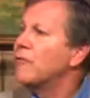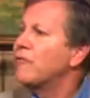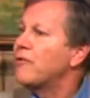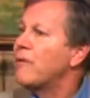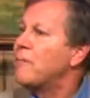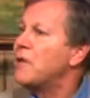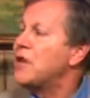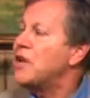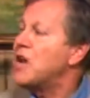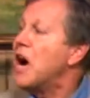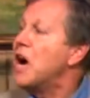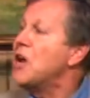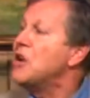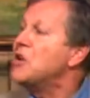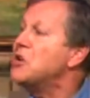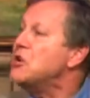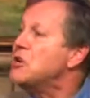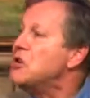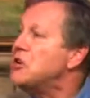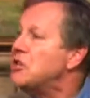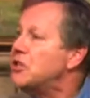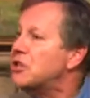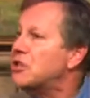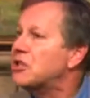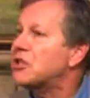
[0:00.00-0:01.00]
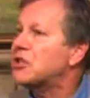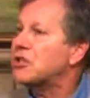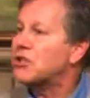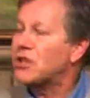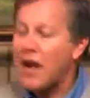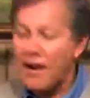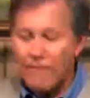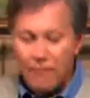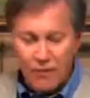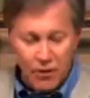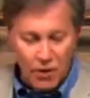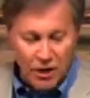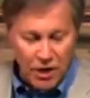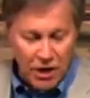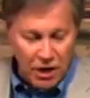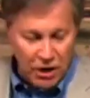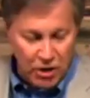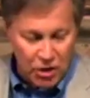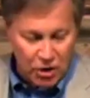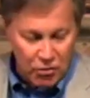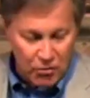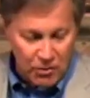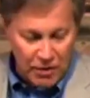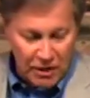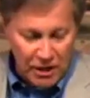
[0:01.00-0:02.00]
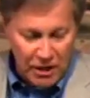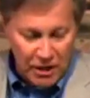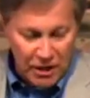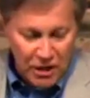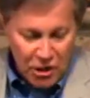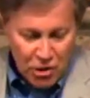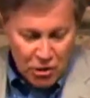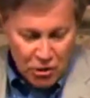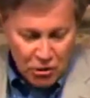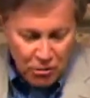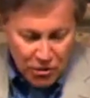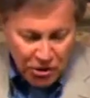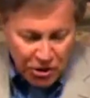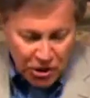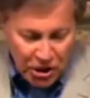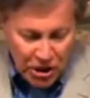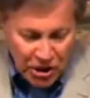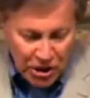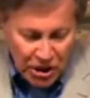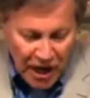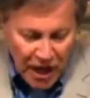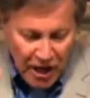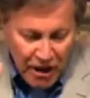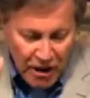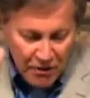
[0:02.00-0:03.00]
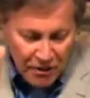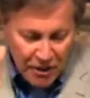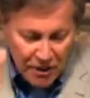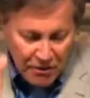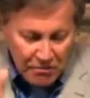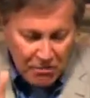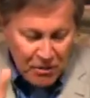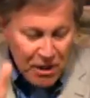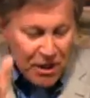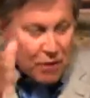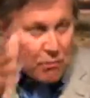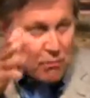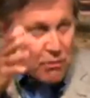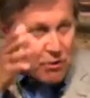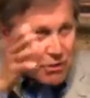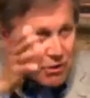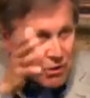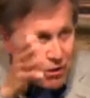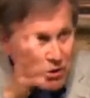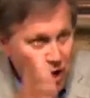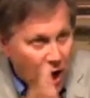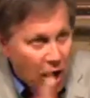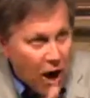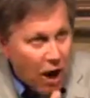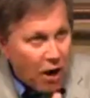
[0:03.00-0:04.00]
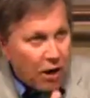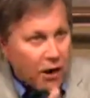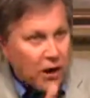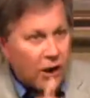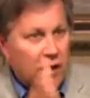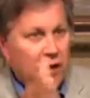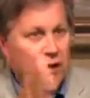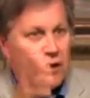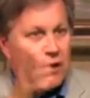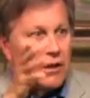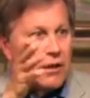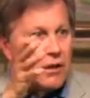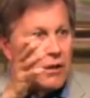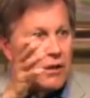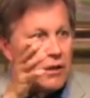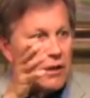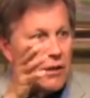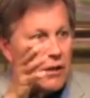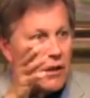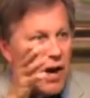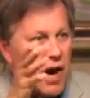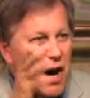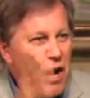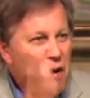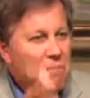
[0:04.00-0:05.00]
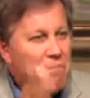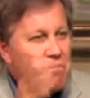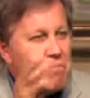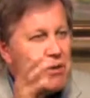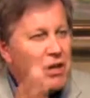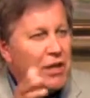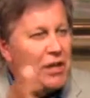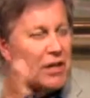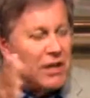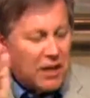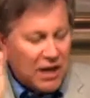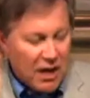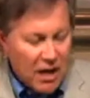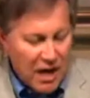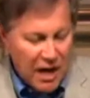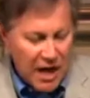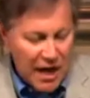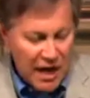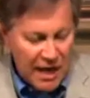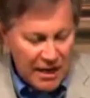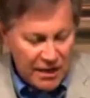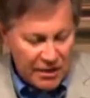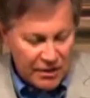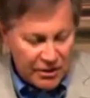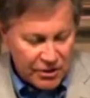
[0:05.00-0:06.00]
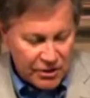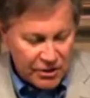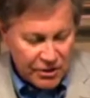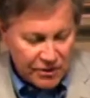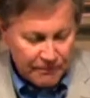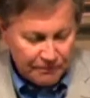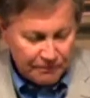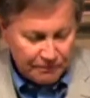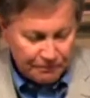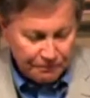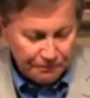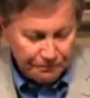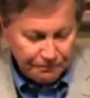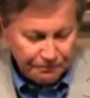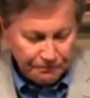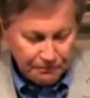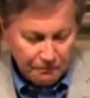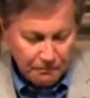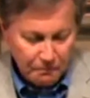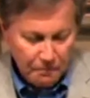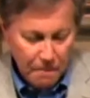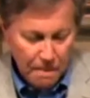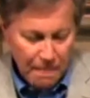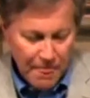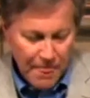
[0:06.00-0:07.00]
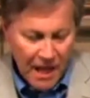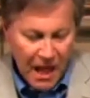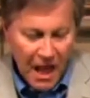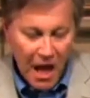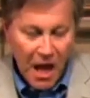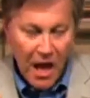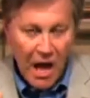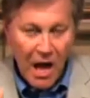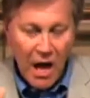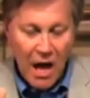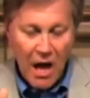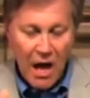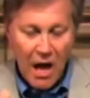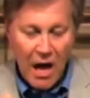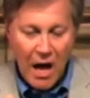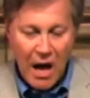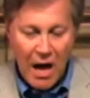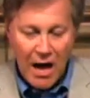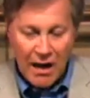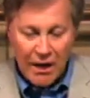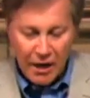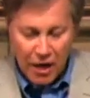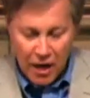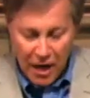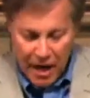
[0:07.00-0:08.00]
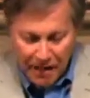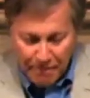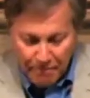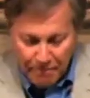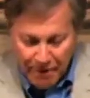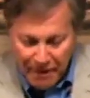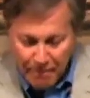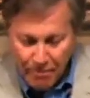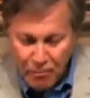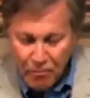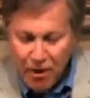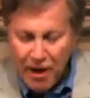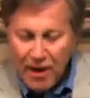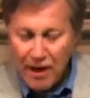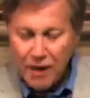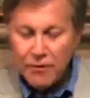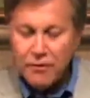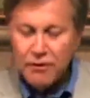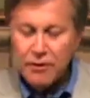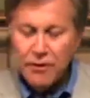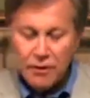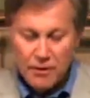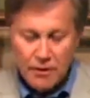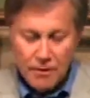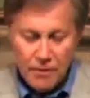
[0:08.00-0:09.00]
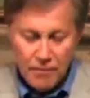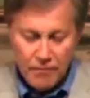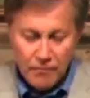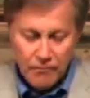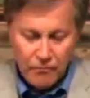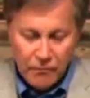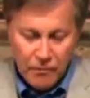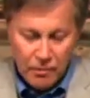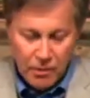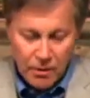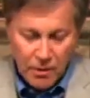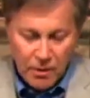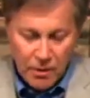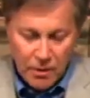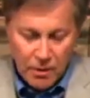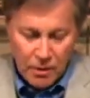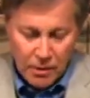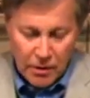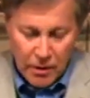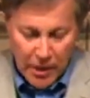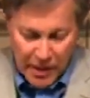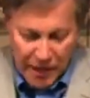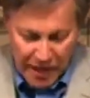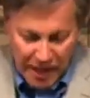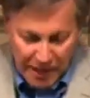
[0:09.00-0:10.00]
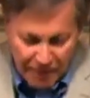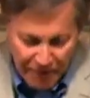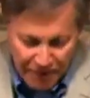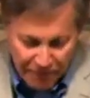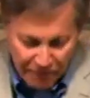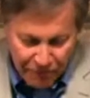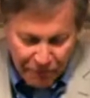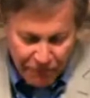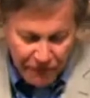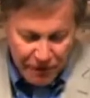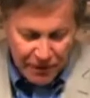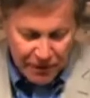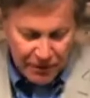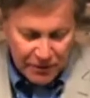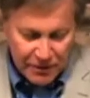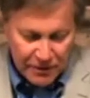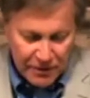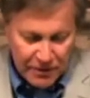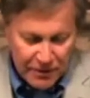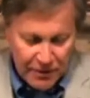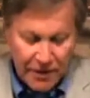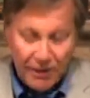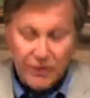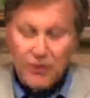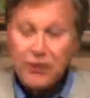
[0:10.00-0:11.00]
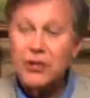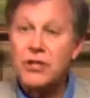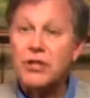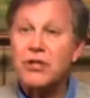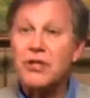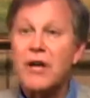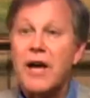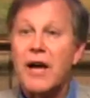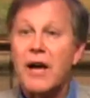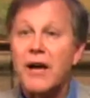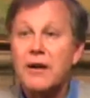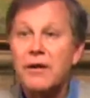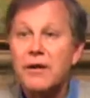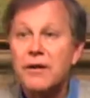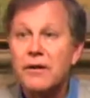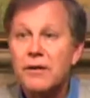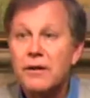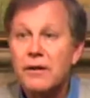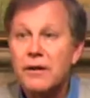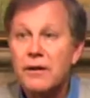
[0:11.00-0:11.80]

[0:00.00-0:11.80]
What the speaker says: from the undiscovered country who stared at me with dark, unblinking eyes? I caught my breath, got on my feet, and said